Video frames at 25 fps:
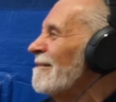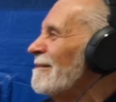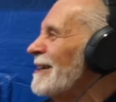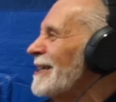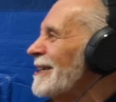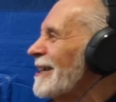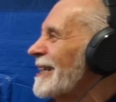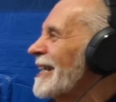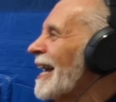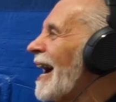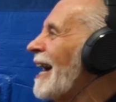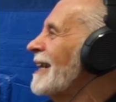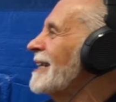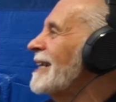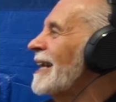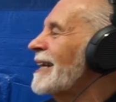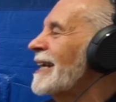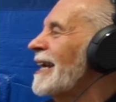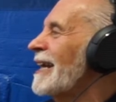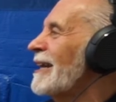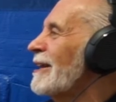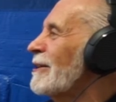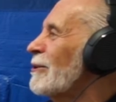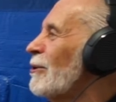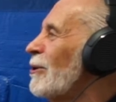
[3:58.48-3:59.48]
but can't
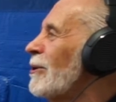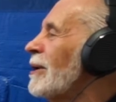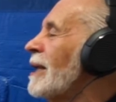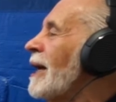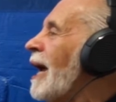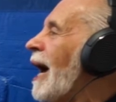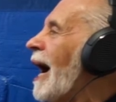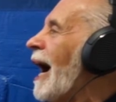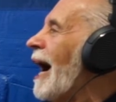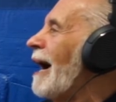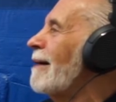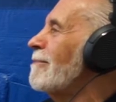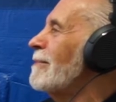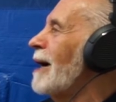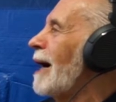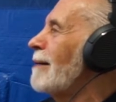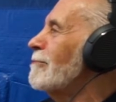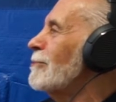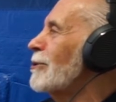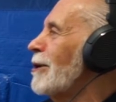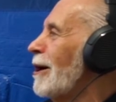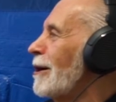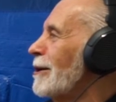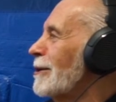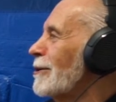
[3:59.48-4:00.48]
get it all.
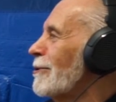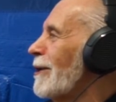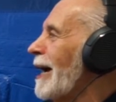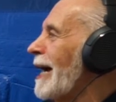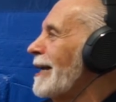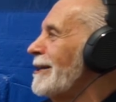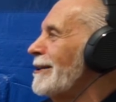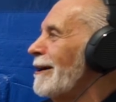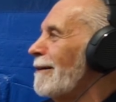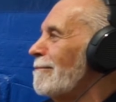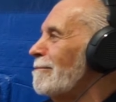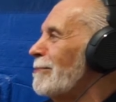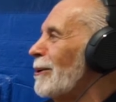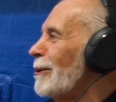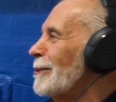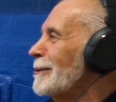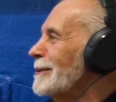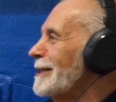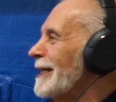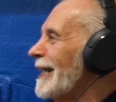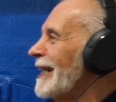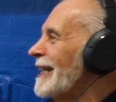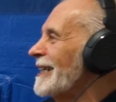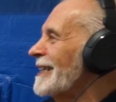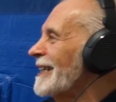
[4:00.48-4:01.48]
I'm gone grey, not bald
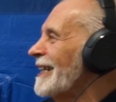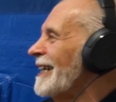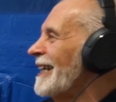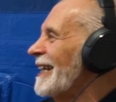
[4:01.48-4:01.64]
yet.